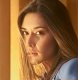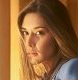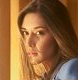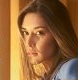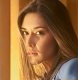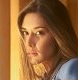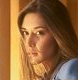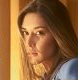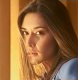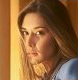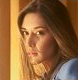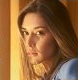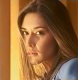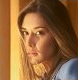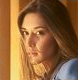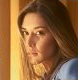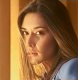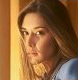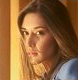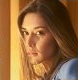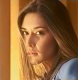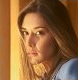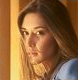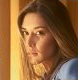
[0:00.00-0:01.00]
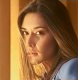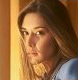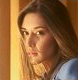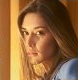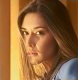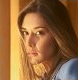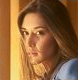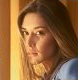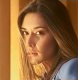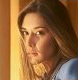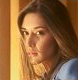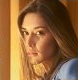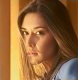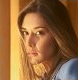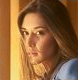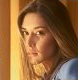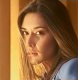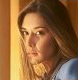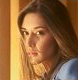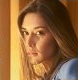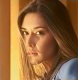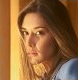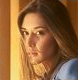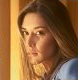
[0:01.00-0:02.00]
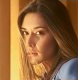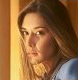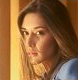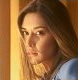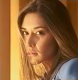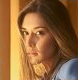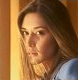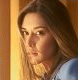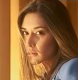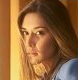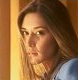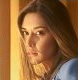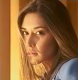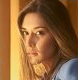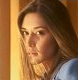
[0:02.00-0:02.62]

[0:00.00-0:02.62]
Nothing is said.